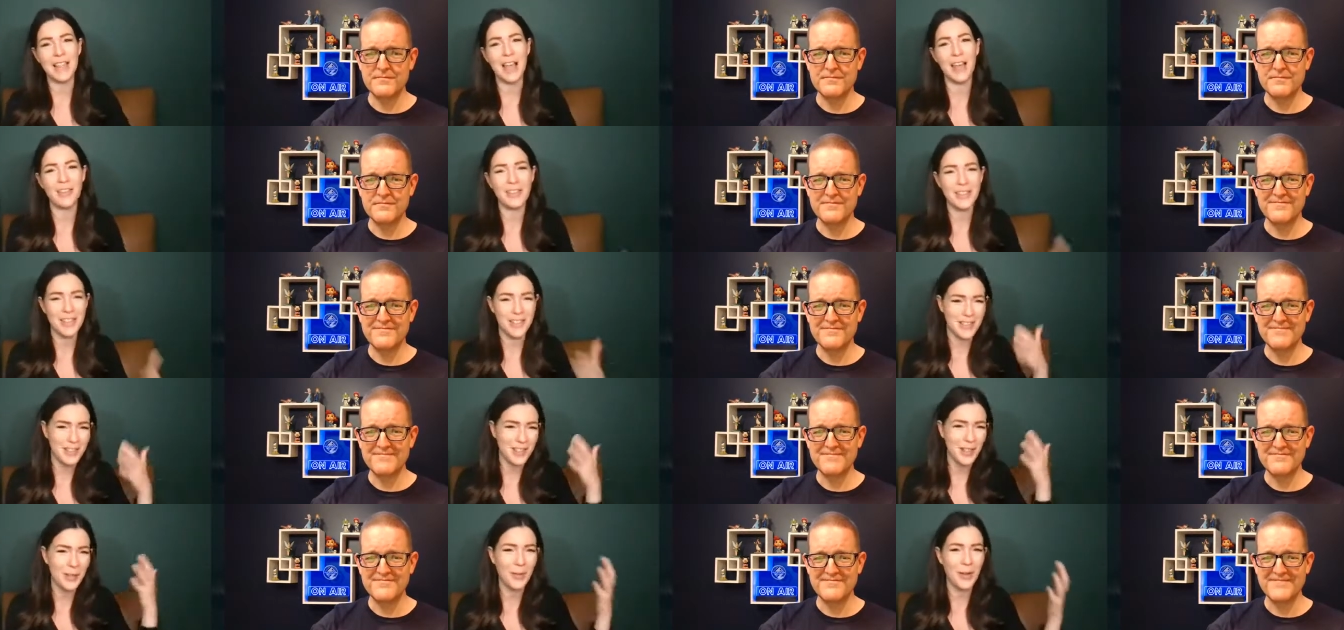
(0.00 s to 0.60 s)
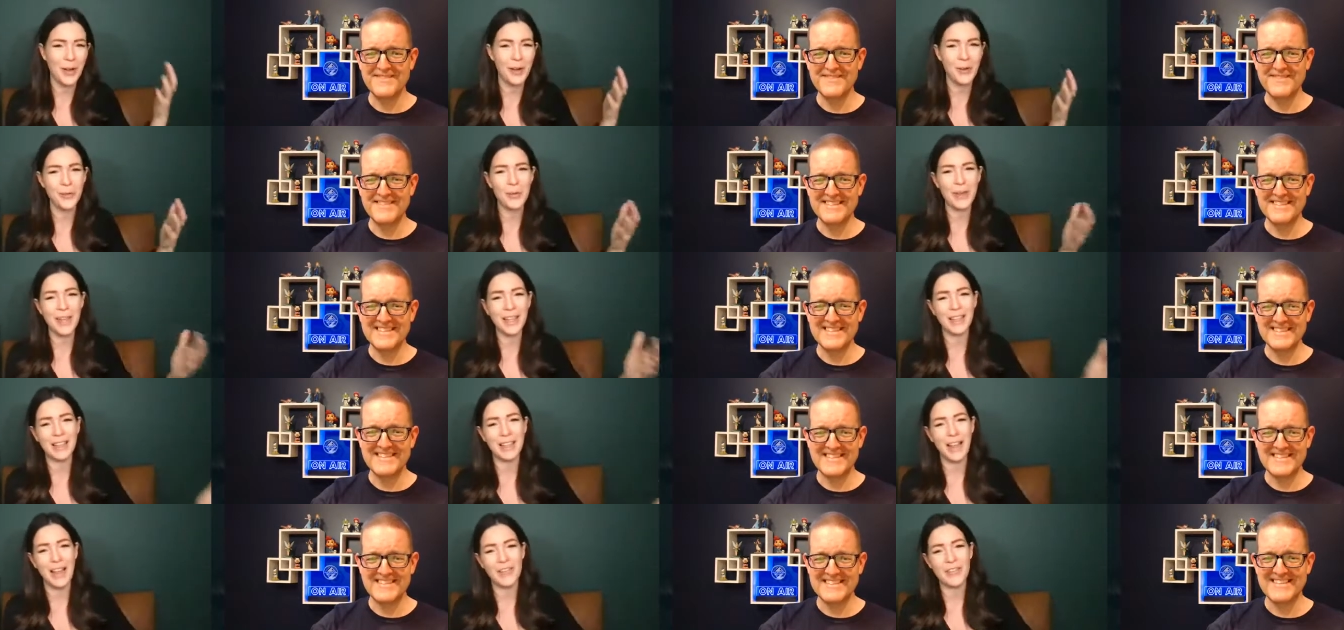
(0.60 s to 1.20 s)
Speaker 1: left, it's still about a
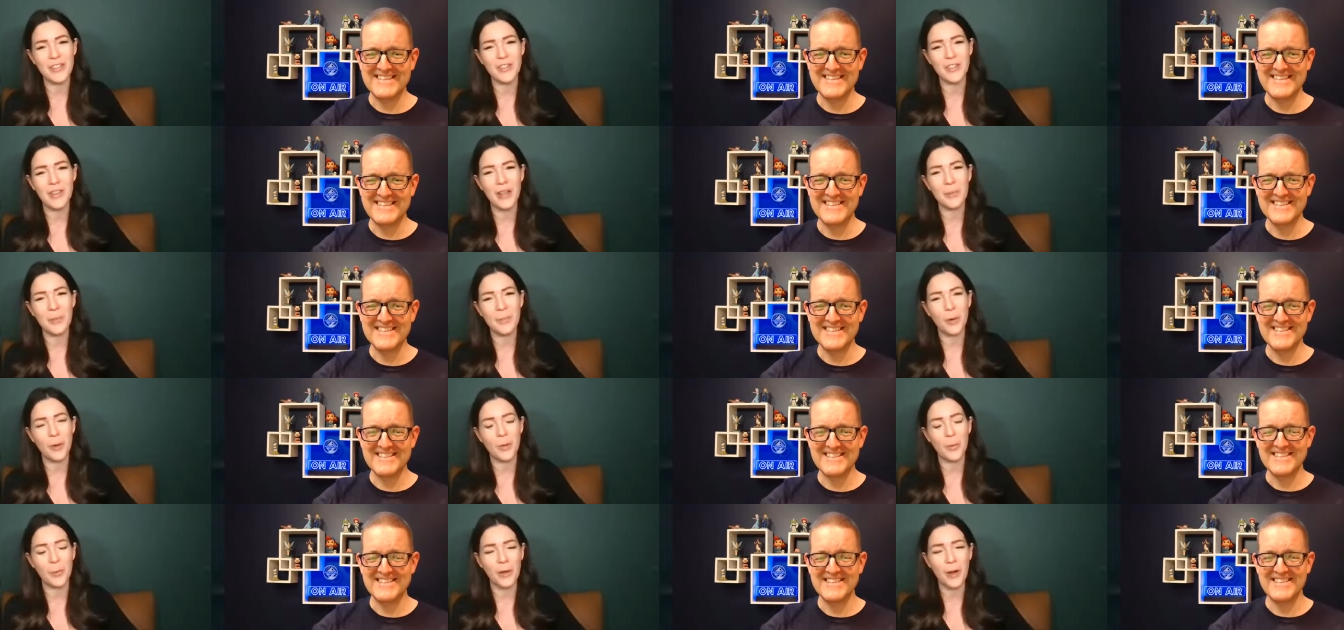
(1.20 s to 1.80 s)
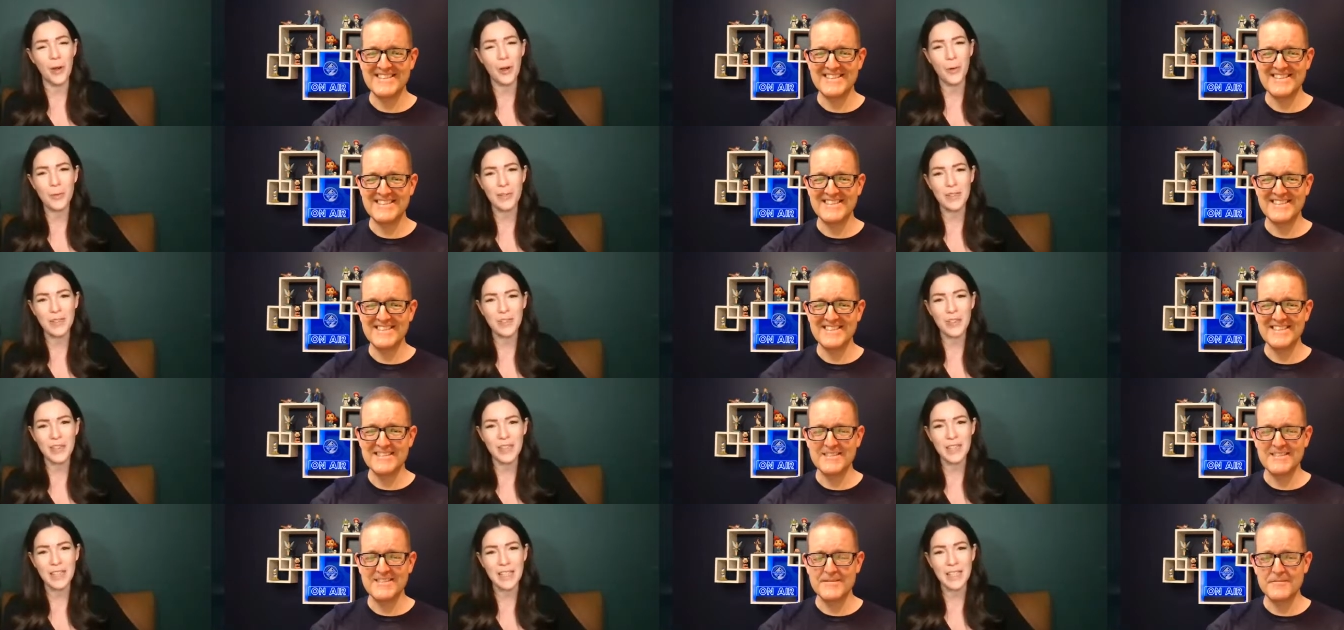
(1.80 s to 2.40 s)
week left of April, but it almost
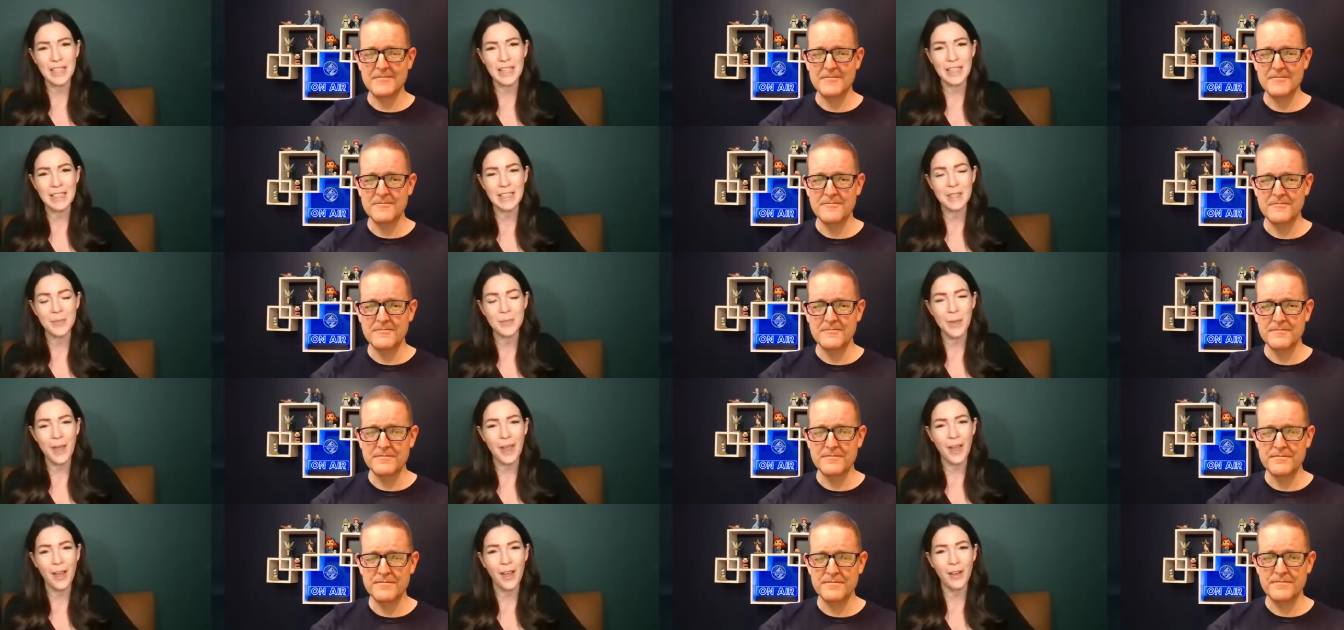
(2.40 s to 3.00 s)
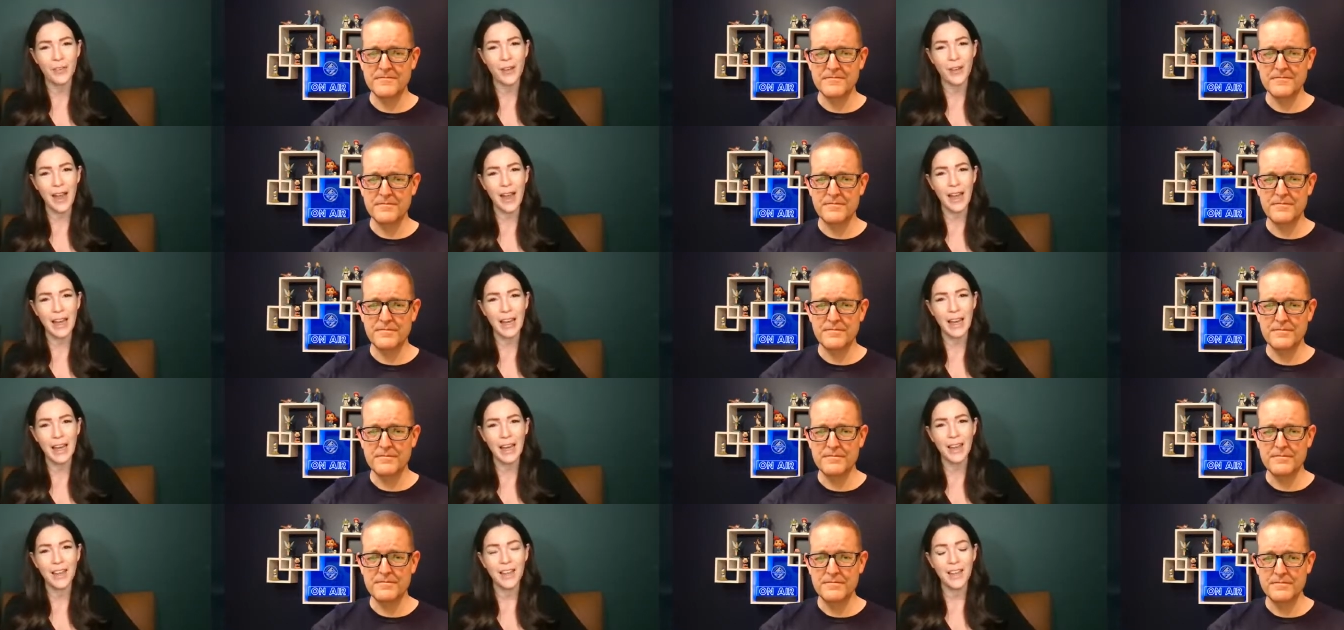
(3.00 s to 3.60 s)
feels like it's May
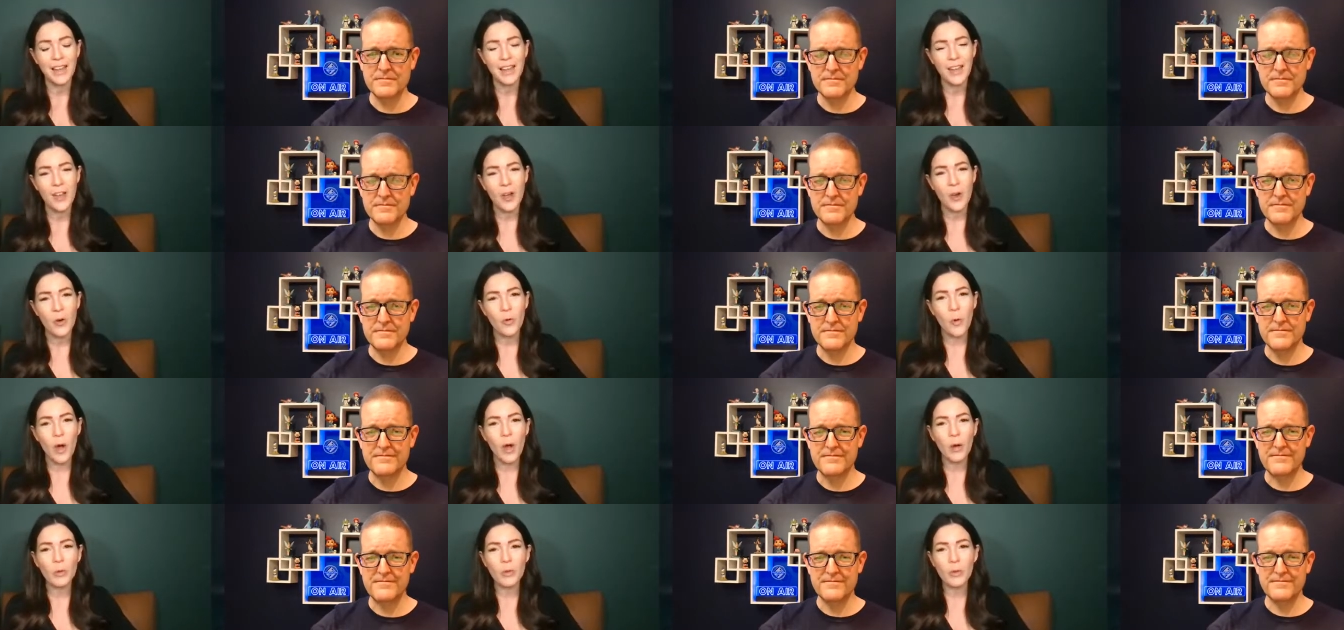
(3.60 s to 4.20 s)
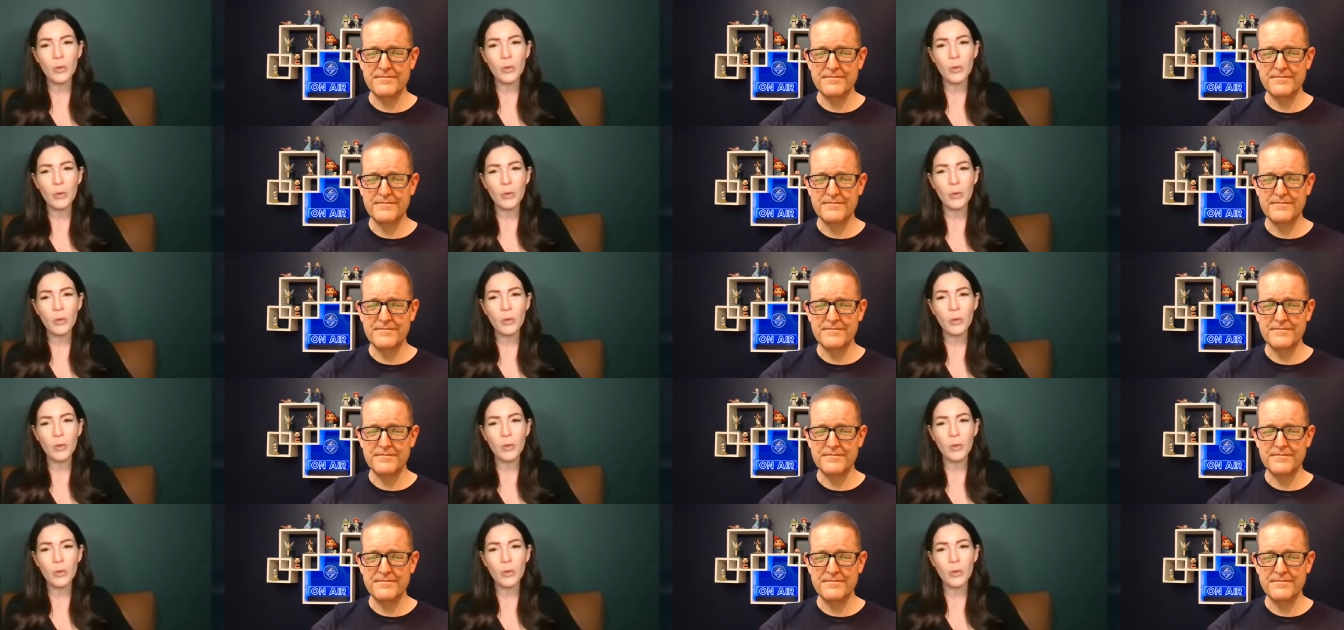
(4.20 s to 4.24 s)
already. What